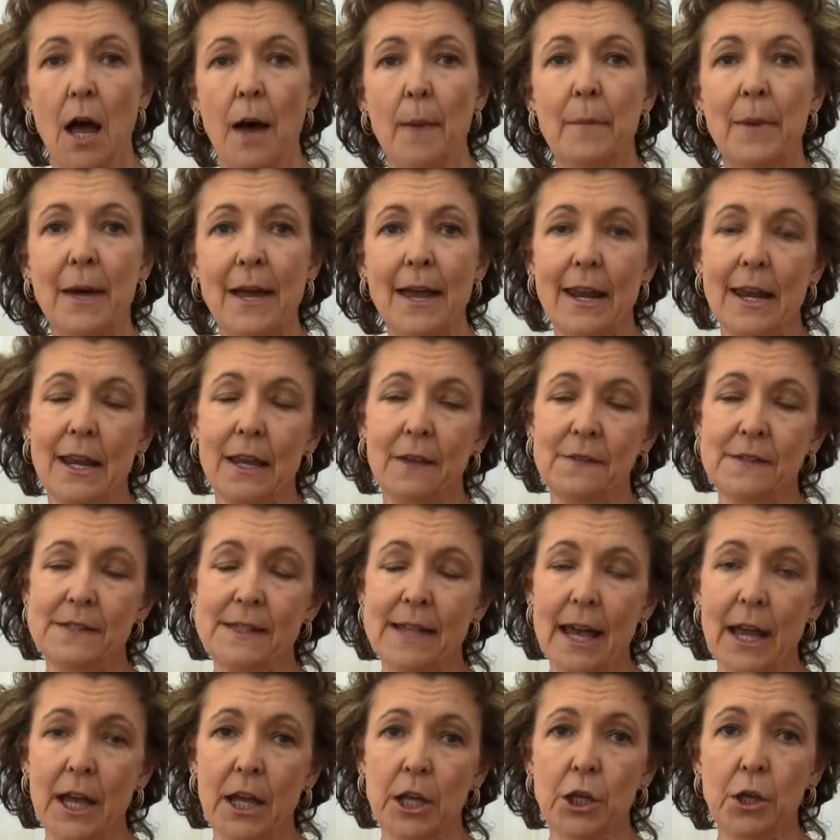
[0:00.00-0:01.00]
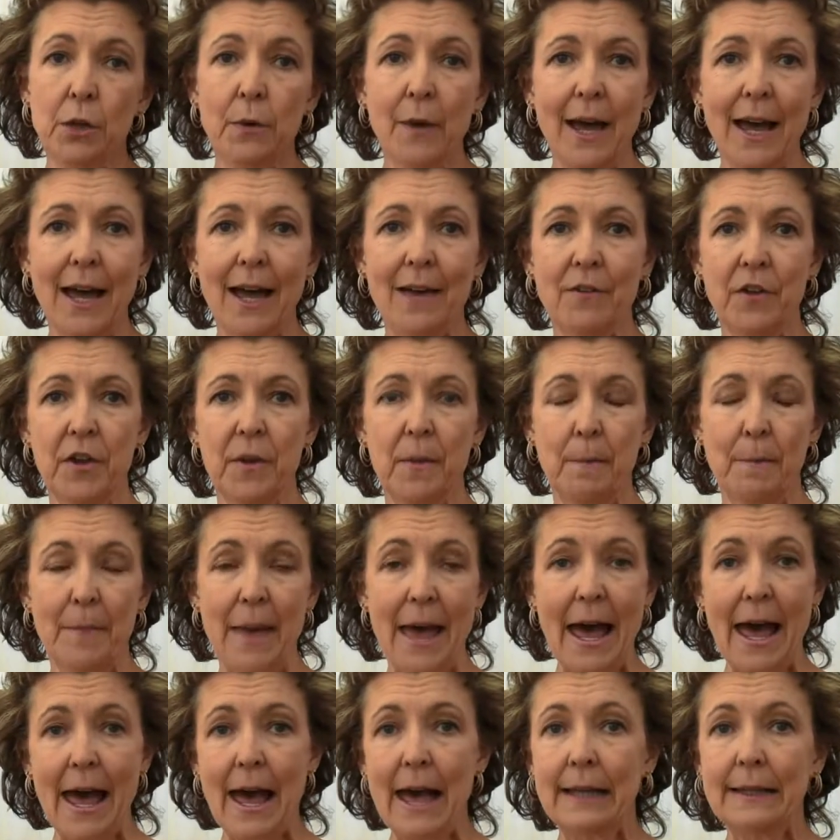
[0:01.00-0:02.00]
But if, say, you have a
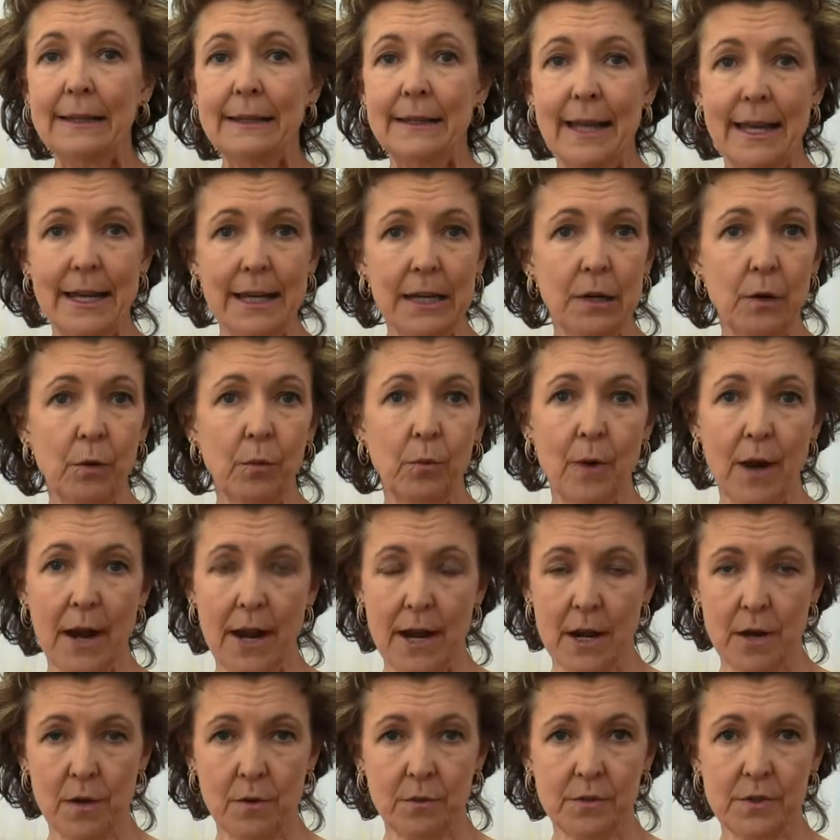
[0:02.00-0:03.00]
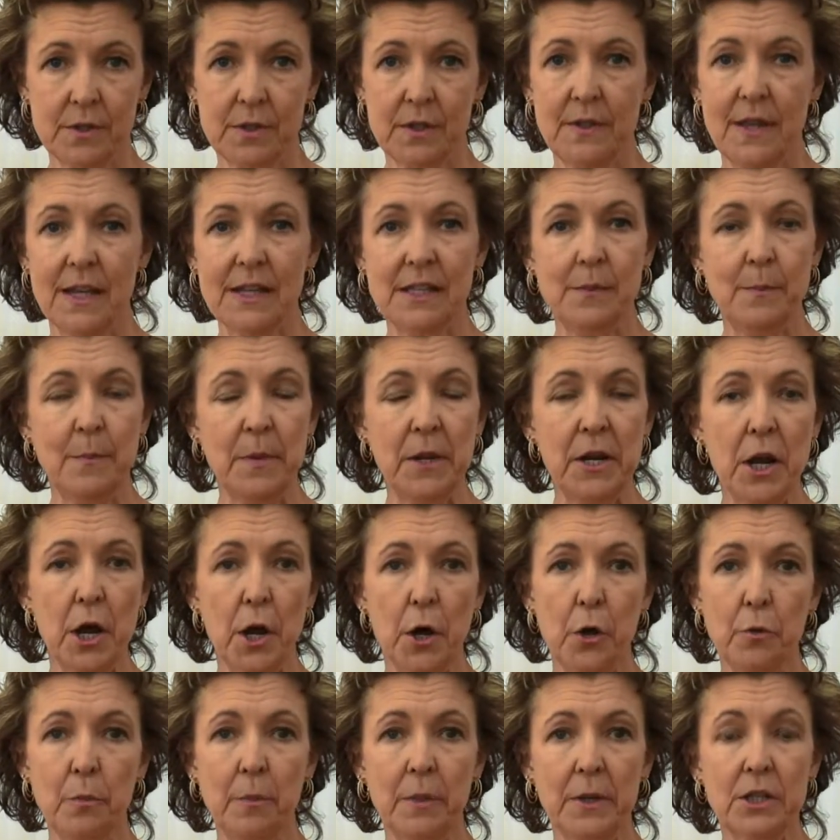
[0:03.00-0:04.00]
bag laying around that's been
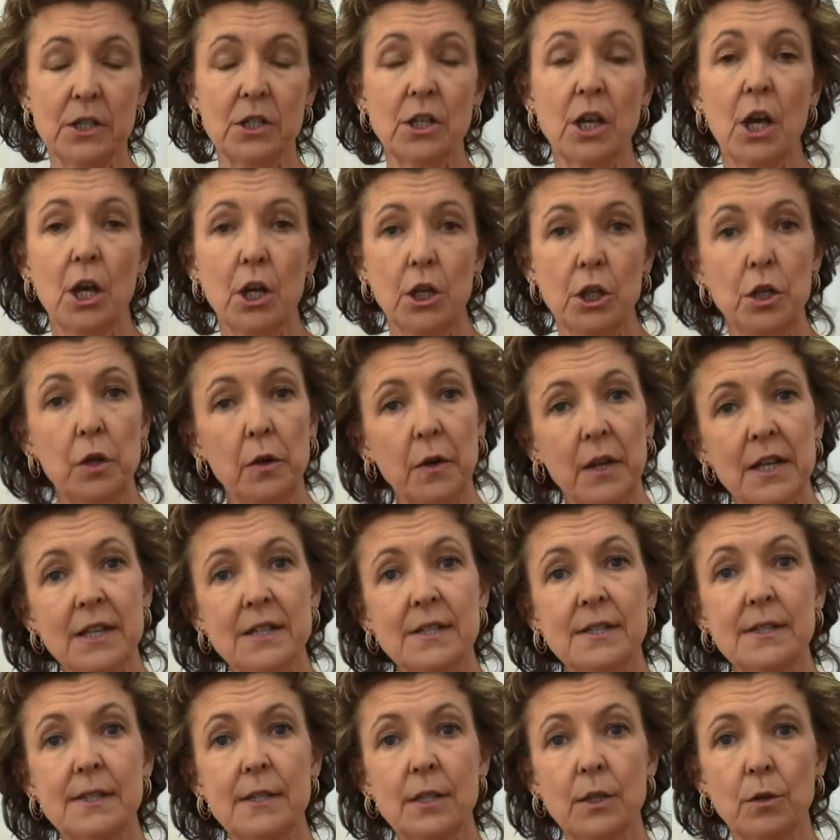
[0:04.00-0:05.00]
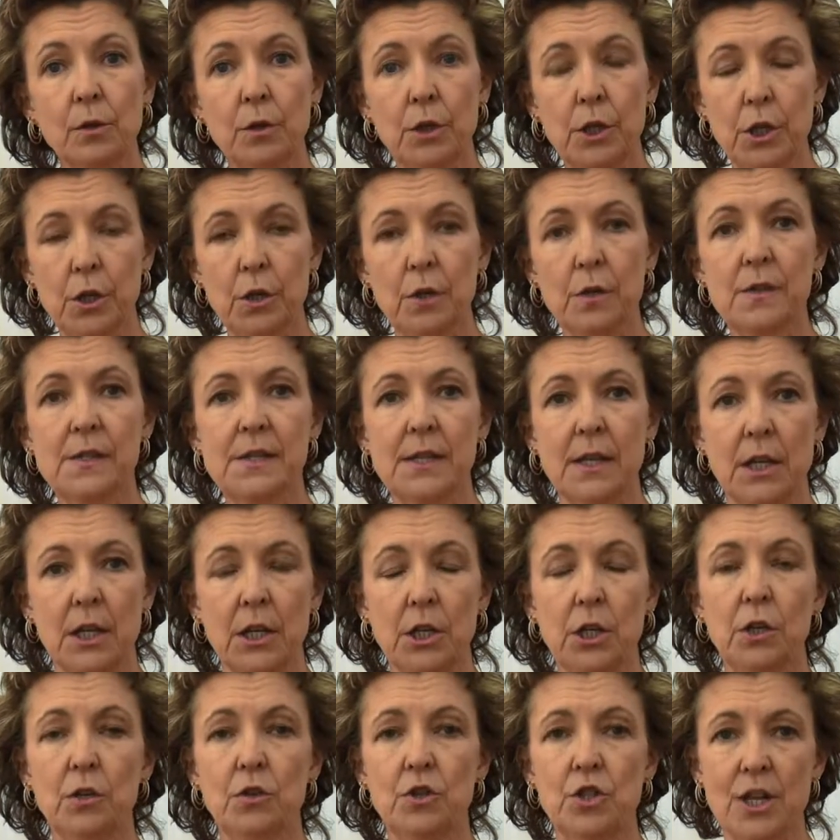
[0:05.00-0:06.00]
opened, you can still use
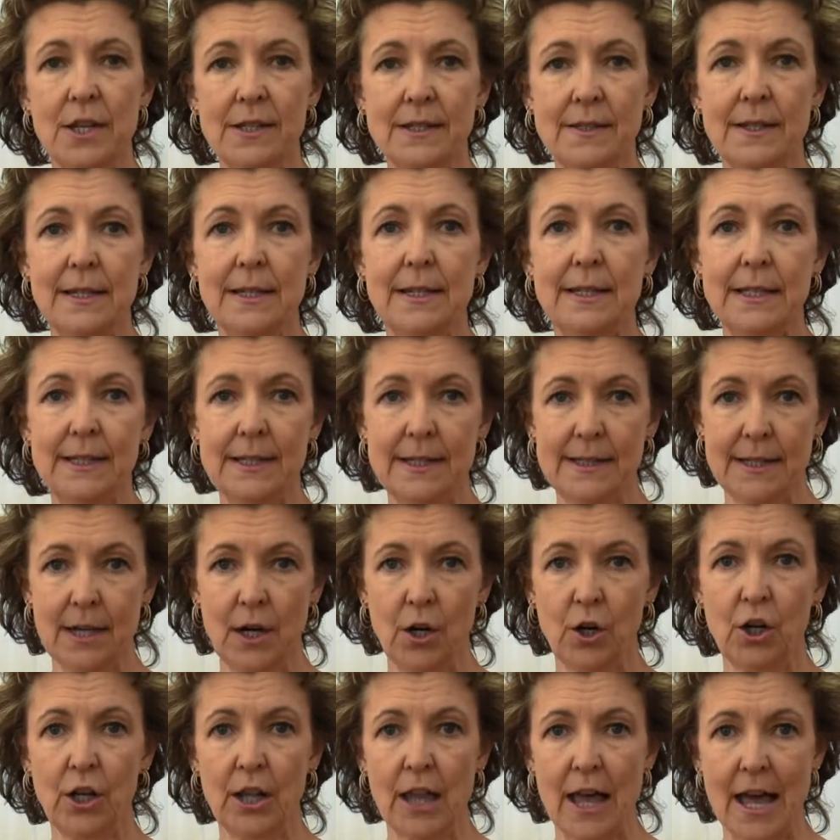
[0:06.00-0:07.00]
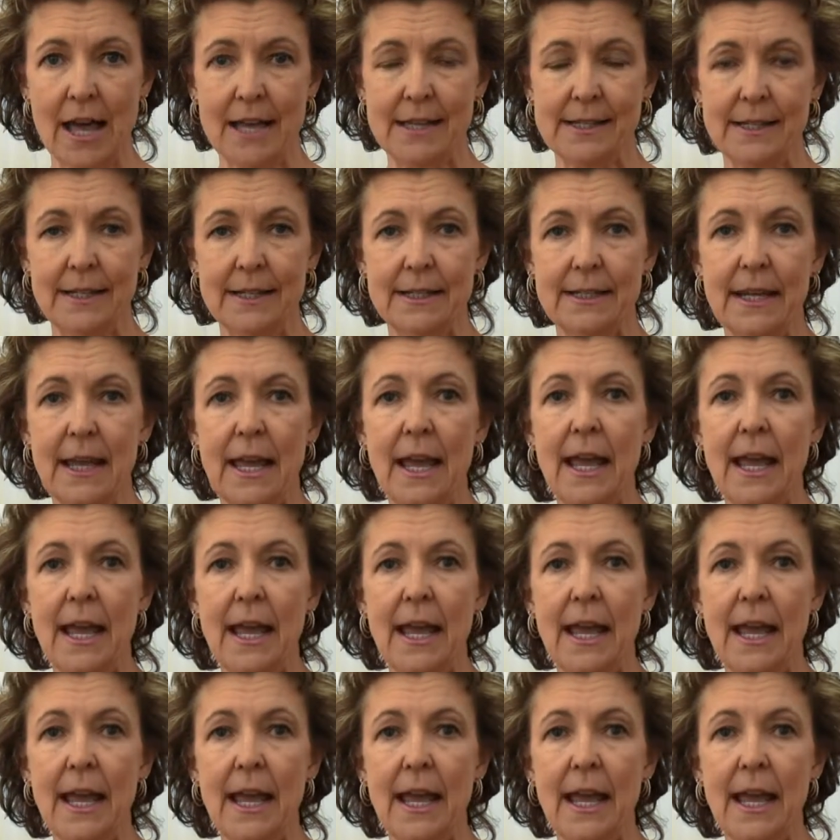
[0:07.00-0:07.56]
it. You just need to sterilize it.